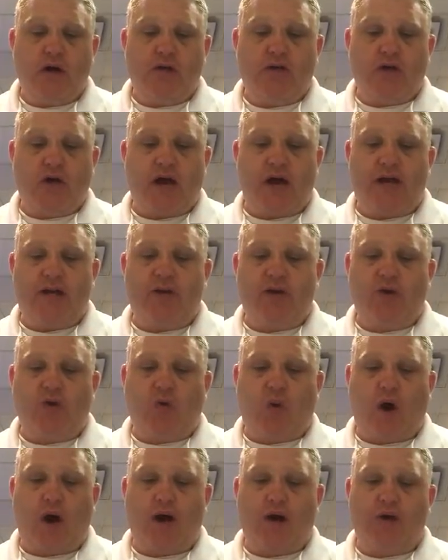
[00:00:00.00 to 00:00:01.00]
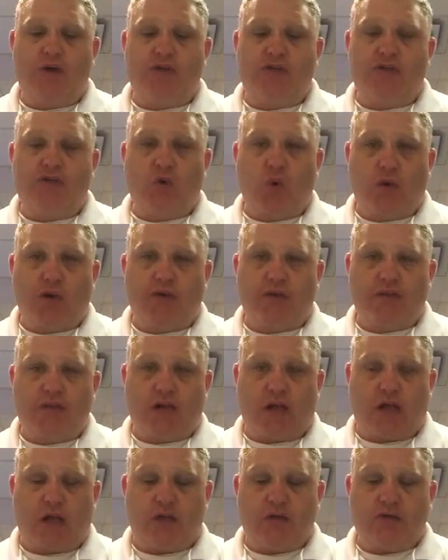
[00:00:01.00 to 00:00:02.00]
So how do you acquire and store this
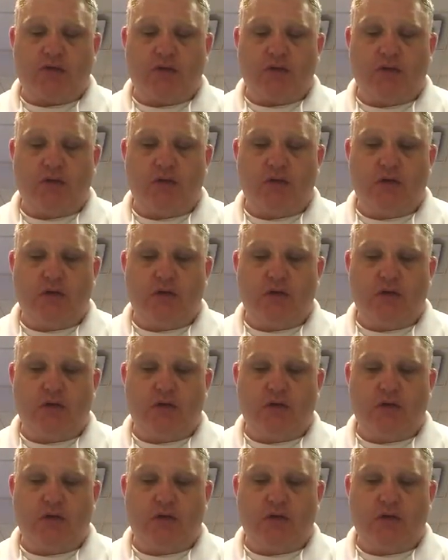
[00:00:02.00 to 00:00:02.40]
knowledge?